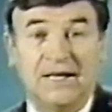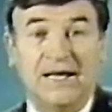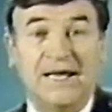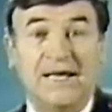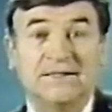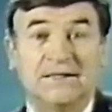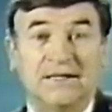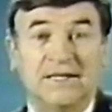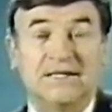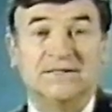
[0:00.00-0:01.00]
8
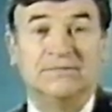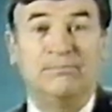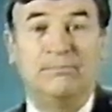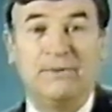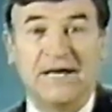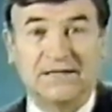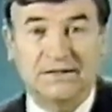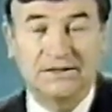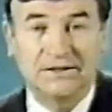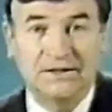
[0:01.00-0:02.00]
is
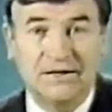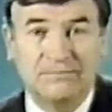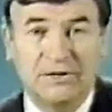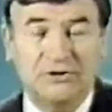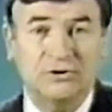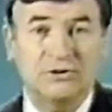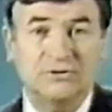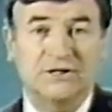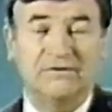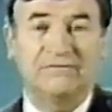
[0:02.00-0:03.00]
bait. Picture
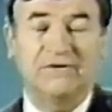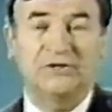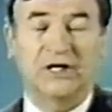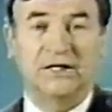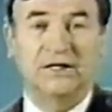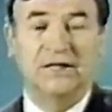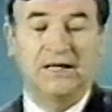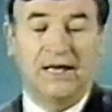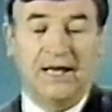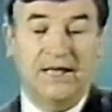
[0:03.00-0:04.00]
yourself fishing,
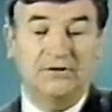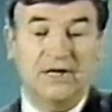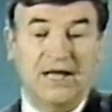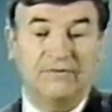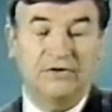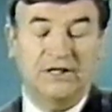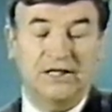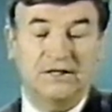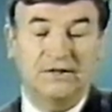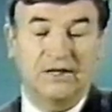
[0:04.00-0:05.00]
and you have on the
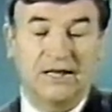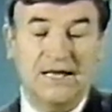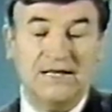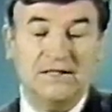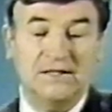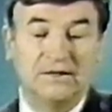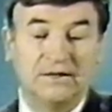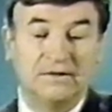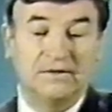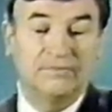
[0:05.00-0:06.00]
end of the line
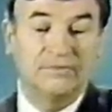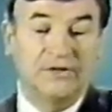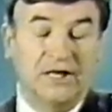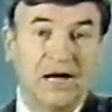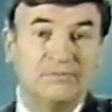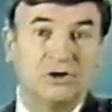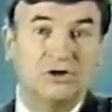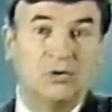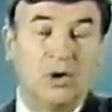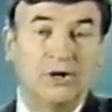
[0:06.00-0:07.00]
the
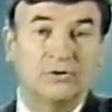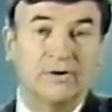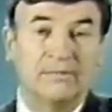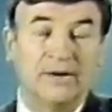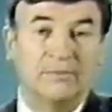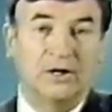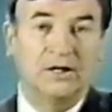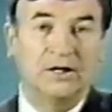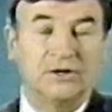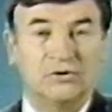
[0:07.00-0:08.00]
object you want to remember.
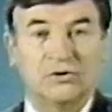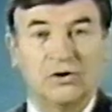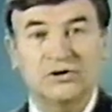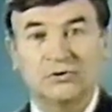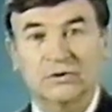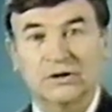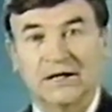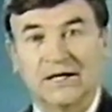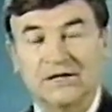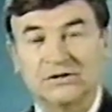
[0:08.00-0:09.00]
You thought you were going
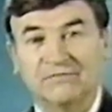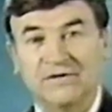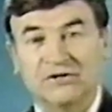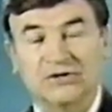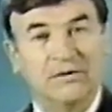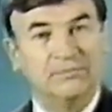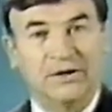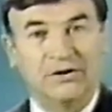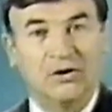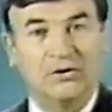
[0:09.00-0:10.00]
to catch a fish,
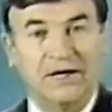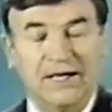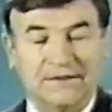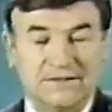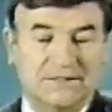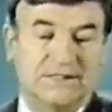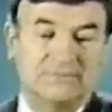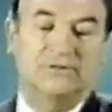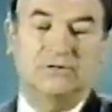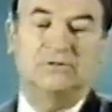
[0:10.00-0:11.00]
but no, not this
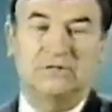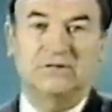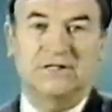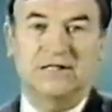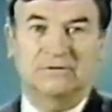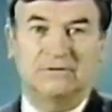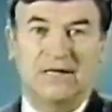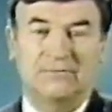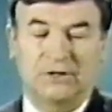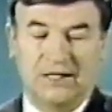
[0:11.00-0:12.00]
time. Oh, you get a
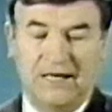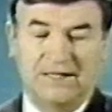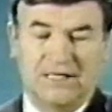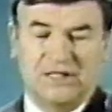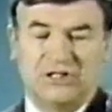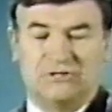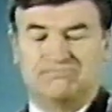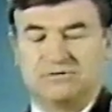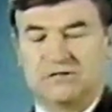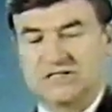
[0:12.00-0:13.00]
grab on the line, you
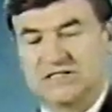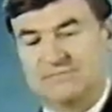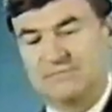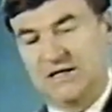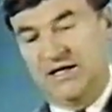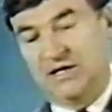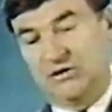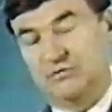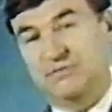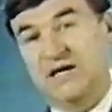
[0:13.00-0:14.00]
pull it up, and it
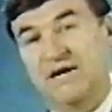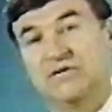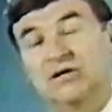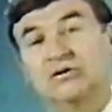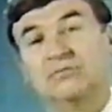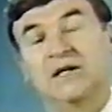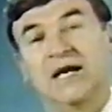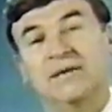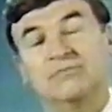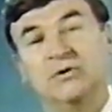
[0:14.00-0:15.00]
could be heavy, it could be
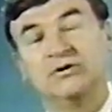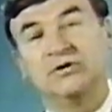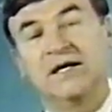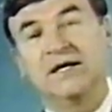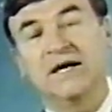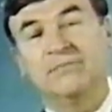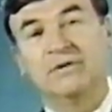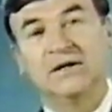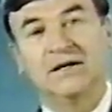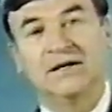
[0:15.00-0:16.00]
light, but when you get it up,
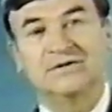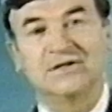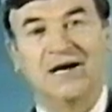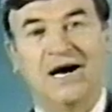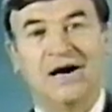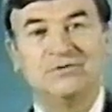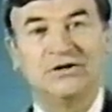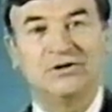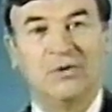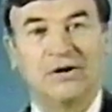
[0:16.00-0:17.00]
it's the
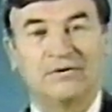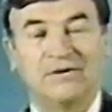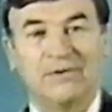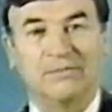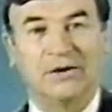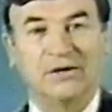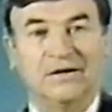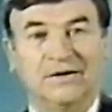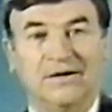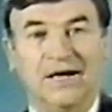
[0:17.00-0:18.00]
object you want to remember,
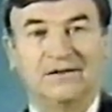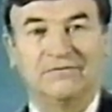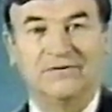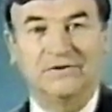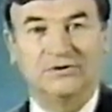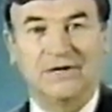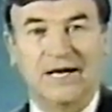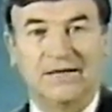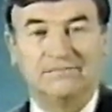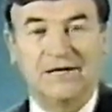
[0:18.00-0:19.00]
not the fish you
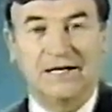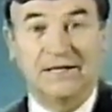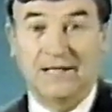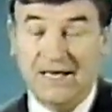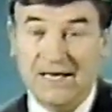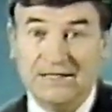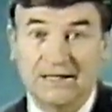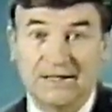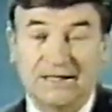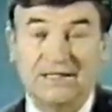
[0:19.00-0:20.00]
had in mind. 8
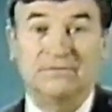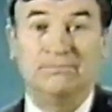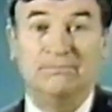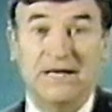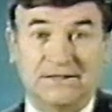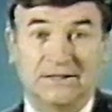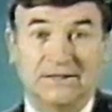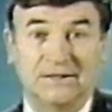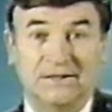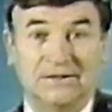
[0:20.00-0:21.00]
is bait.
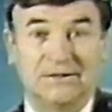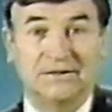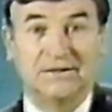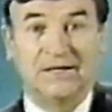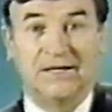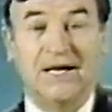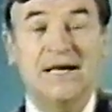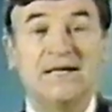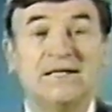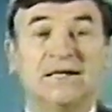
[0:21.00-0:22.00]

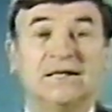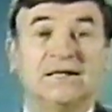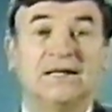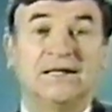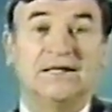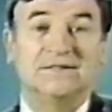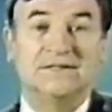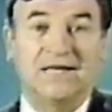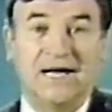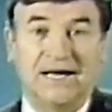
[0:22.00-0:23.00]
9 is
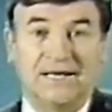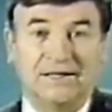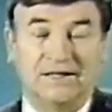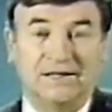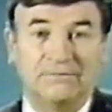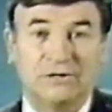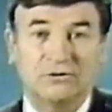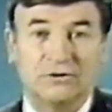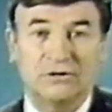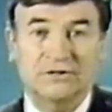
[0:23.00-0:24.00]
dine.
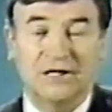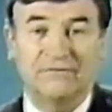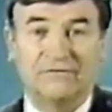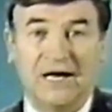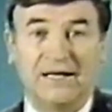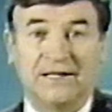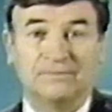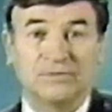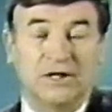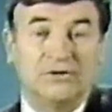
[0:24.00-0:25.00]
Picture yourself dining
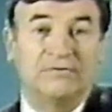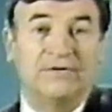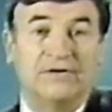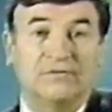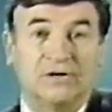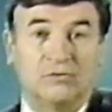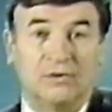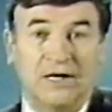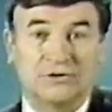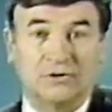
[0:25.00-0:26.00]
in your favorite
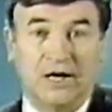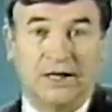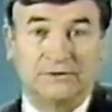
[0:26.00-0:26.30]
restaurant,